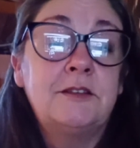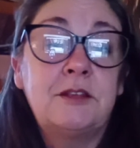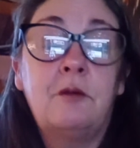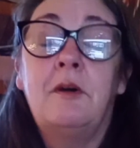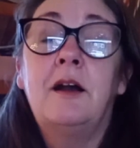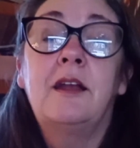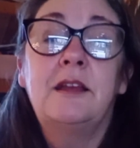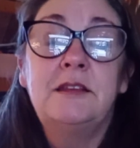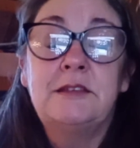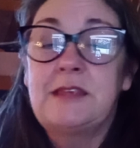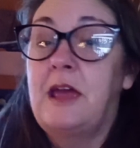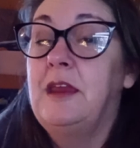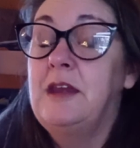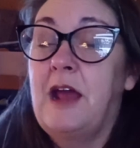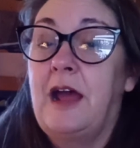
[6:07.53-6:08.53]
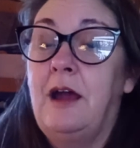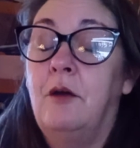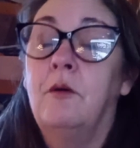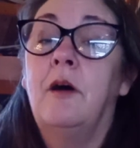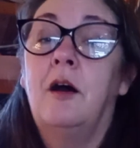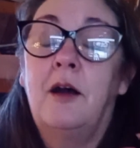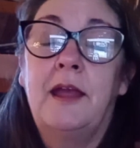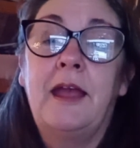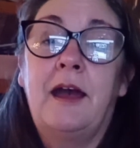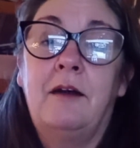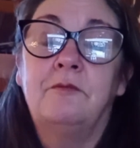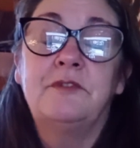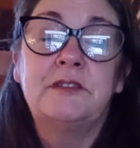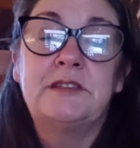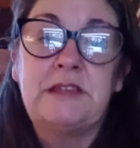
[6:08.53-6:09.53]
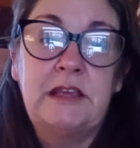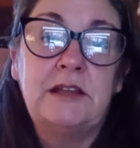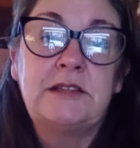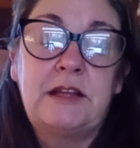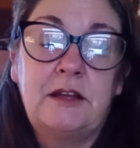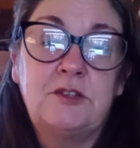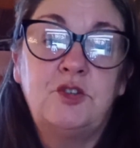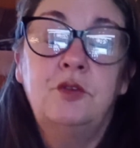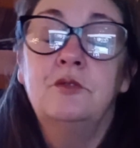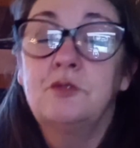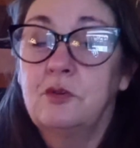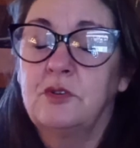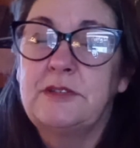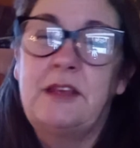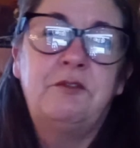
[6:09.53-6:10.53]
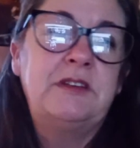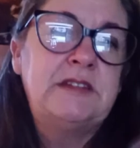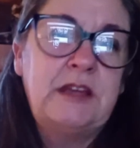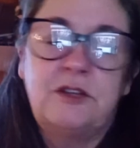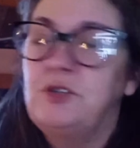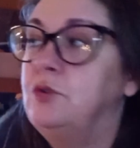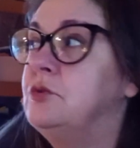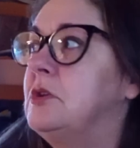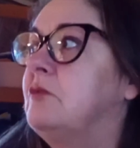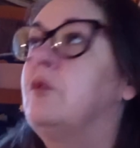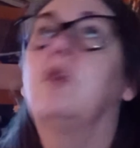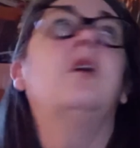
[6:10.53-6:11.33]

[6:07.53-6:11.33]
So I can say now I have 6 tattoos or 7 tattoos.